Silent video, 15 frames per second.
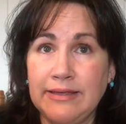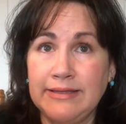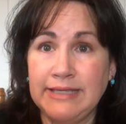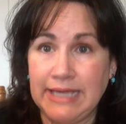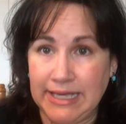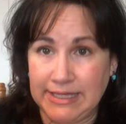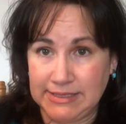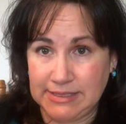
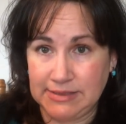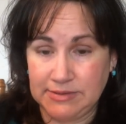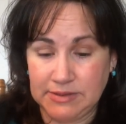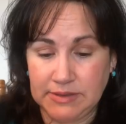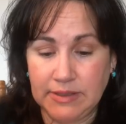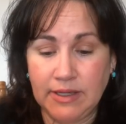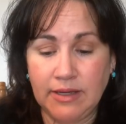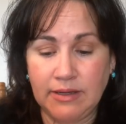yet.
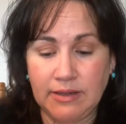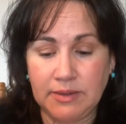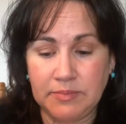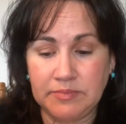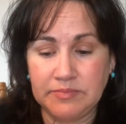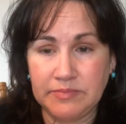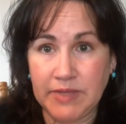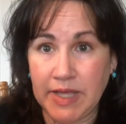
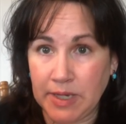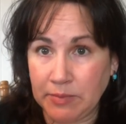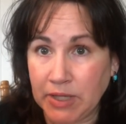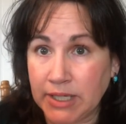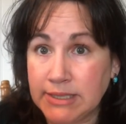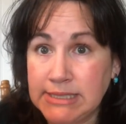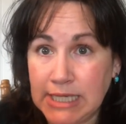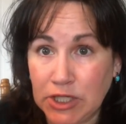And I'm
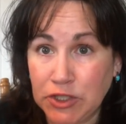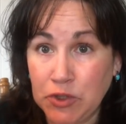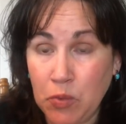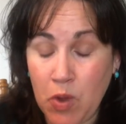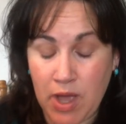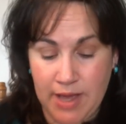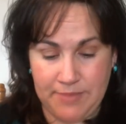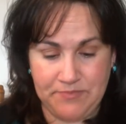going to tell you
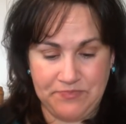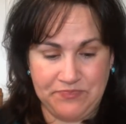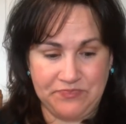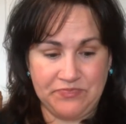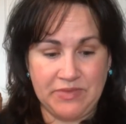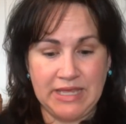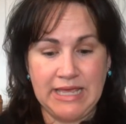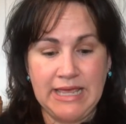why.
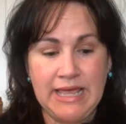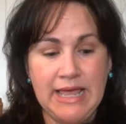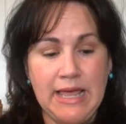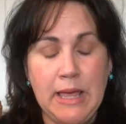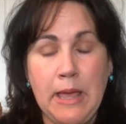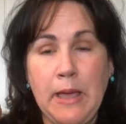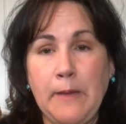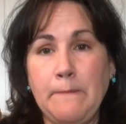
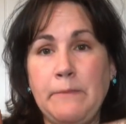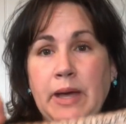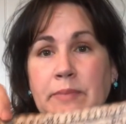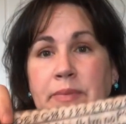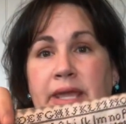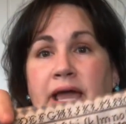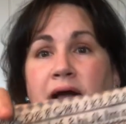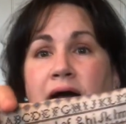But
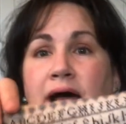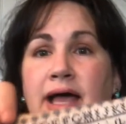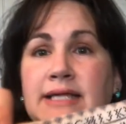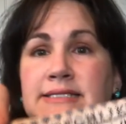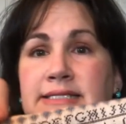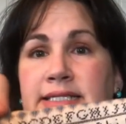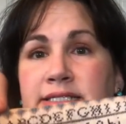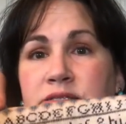
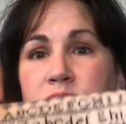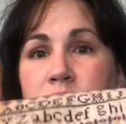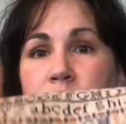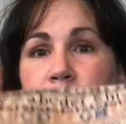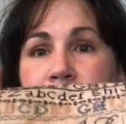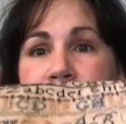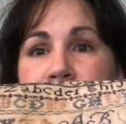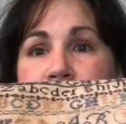because this
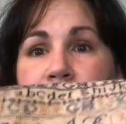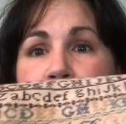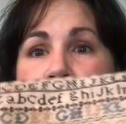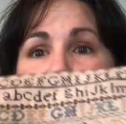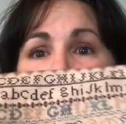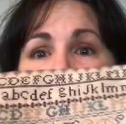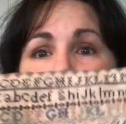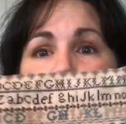one was so
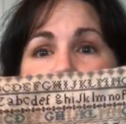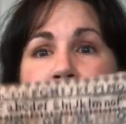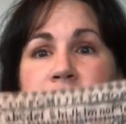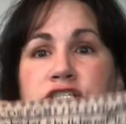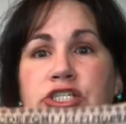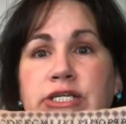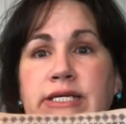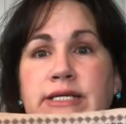
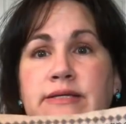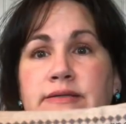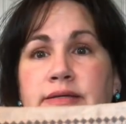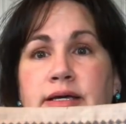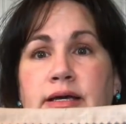splotchy,